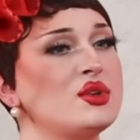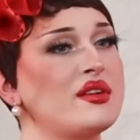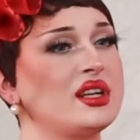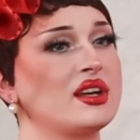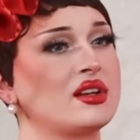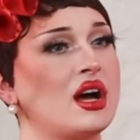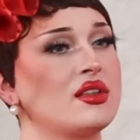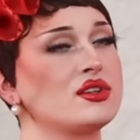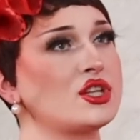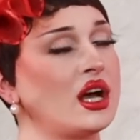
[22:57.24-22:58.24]
you have any
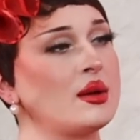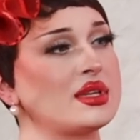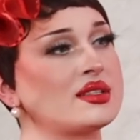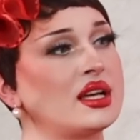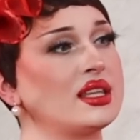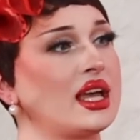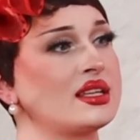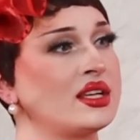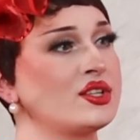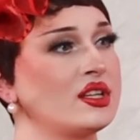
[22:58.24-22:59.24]
other jobs outside of the gas
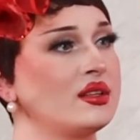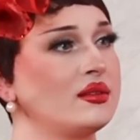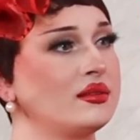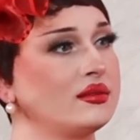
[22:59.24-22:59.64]
station?